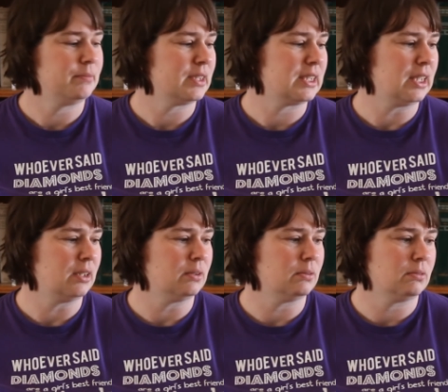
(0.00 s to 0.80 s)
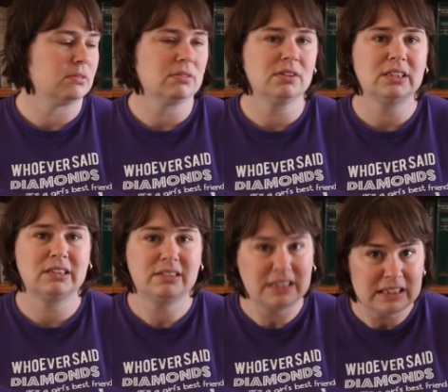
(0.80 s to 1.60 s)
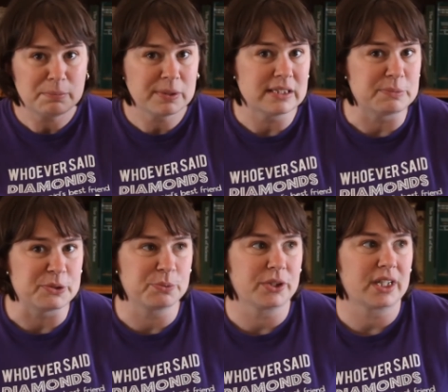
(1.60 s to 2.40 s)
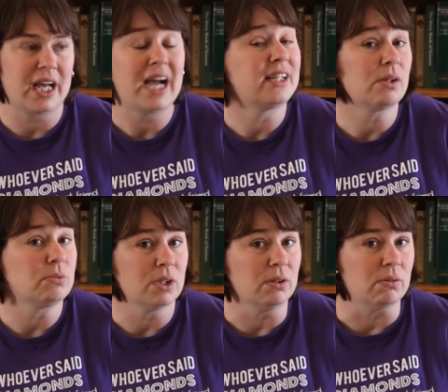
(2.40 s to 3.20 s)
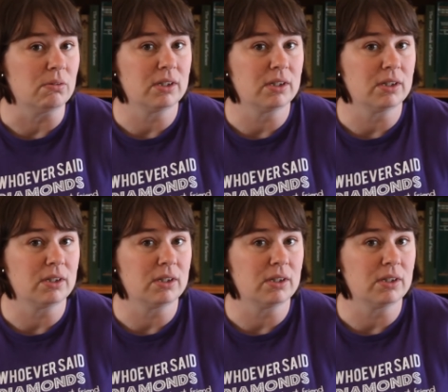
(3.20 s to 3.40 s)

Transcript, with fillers: So did the principles work? I don't know.